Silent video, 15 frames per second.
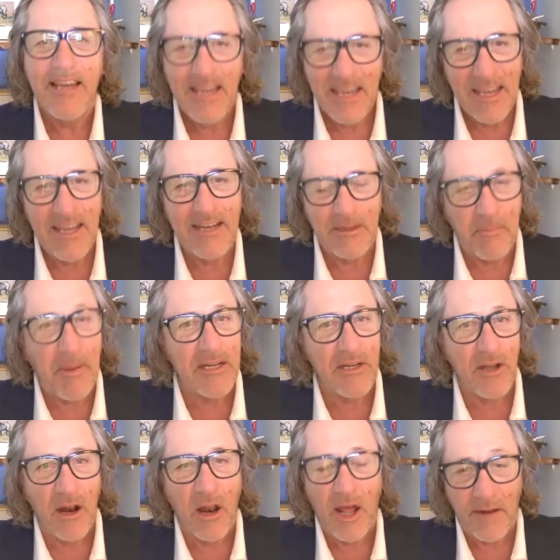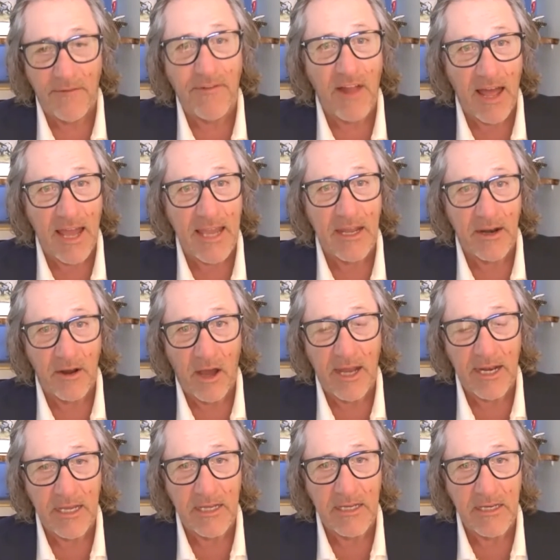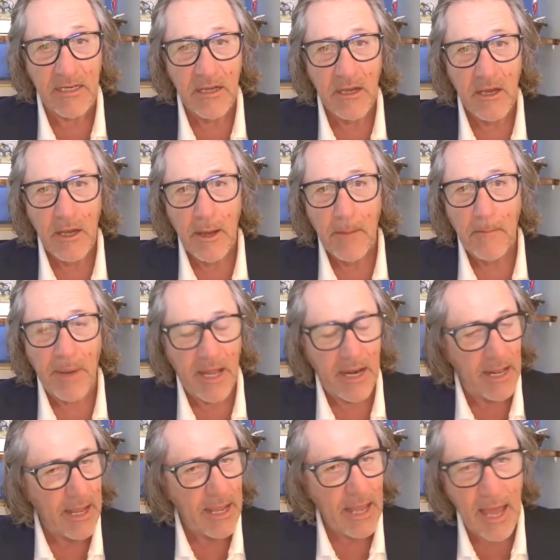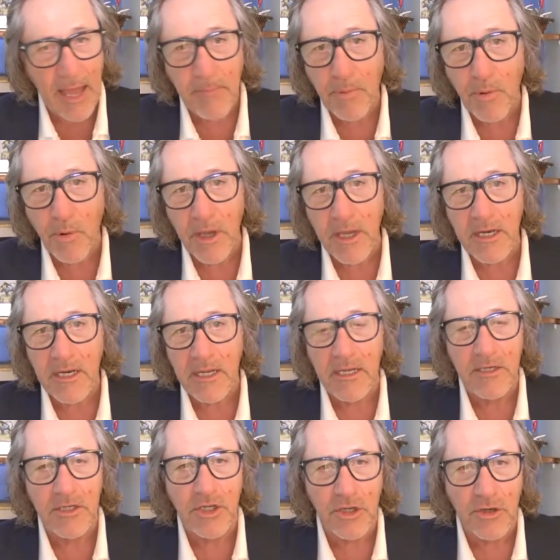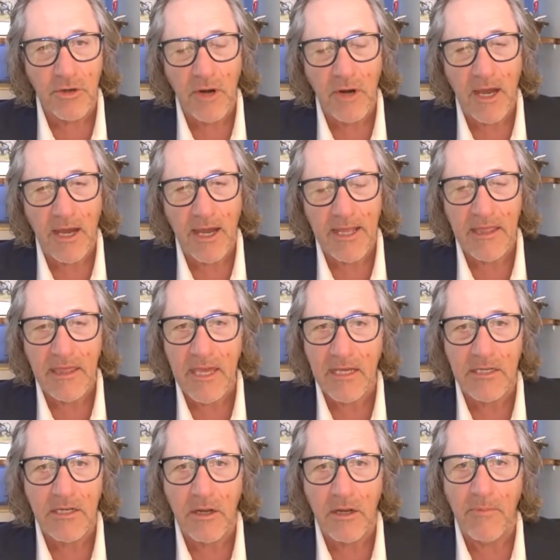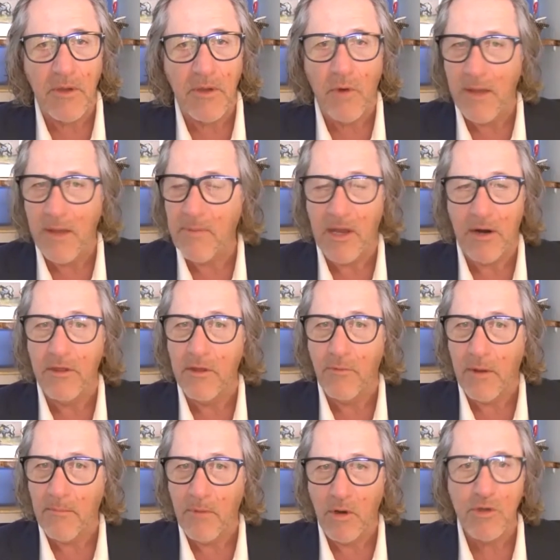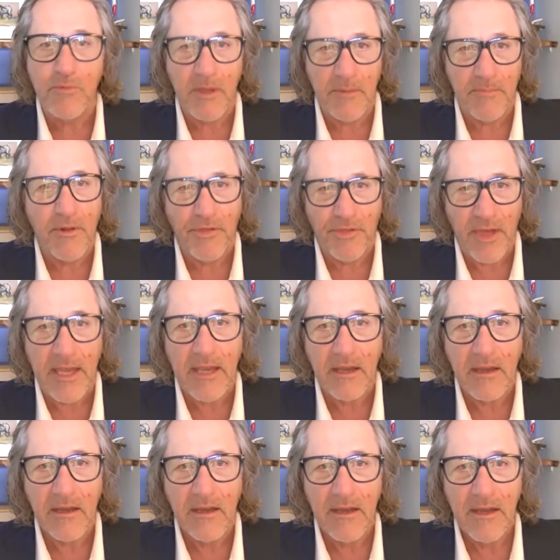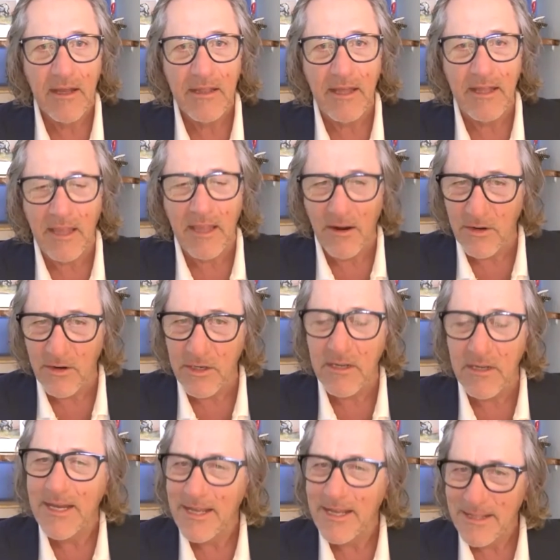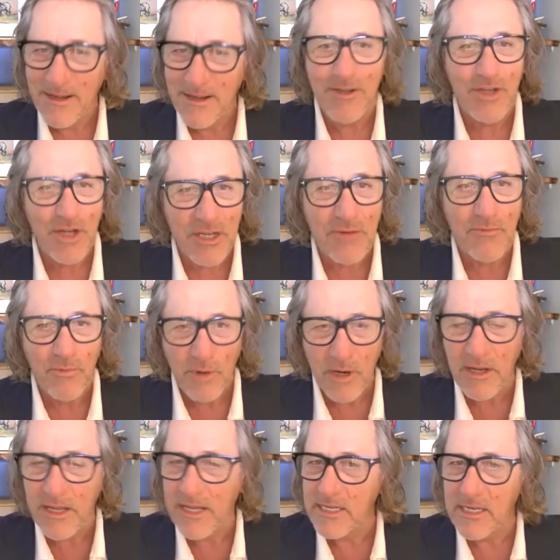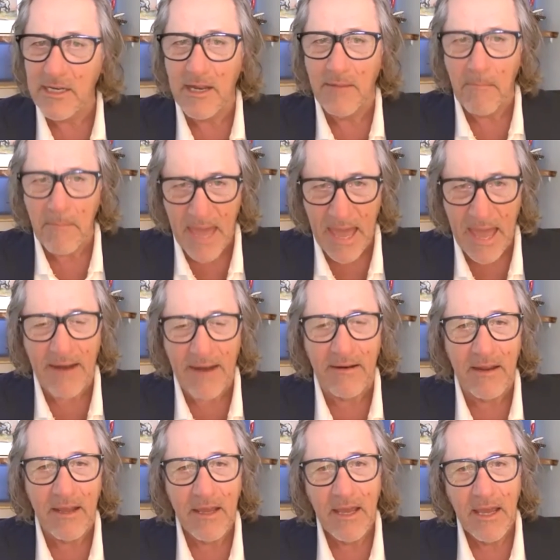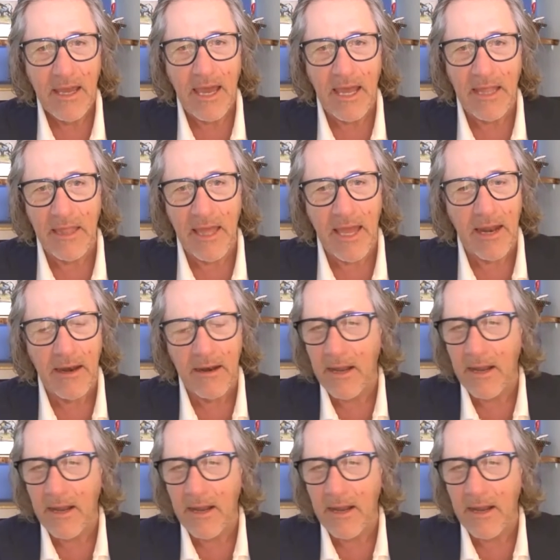it depends on a lot of fly-in audience. But High Point in June, I think is going to be way better than what most people think, that there just really is a demand. And then